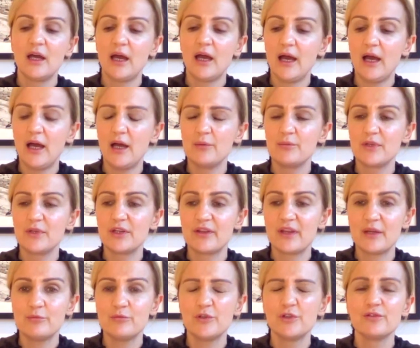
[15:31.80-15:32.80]
Um, you
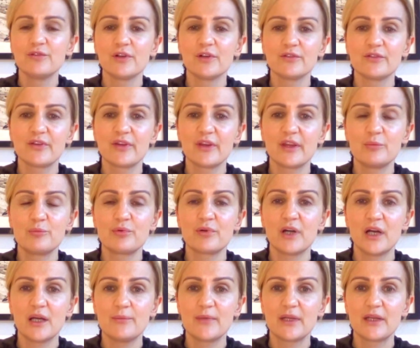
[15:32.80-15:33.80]
then move on to the
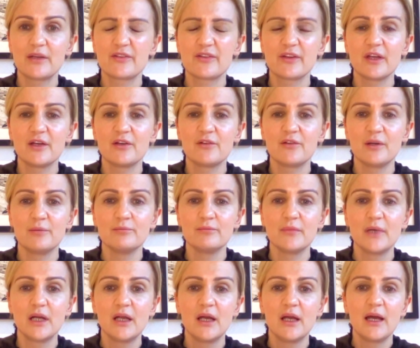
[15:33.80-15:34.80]
priming
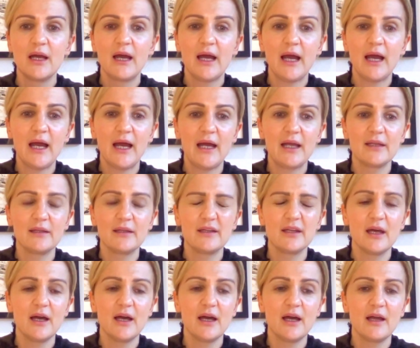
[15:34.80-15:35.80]
serum,
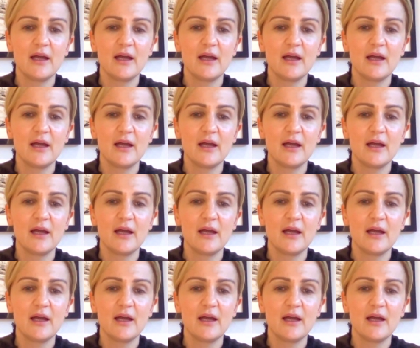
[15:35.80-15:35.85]
and uh,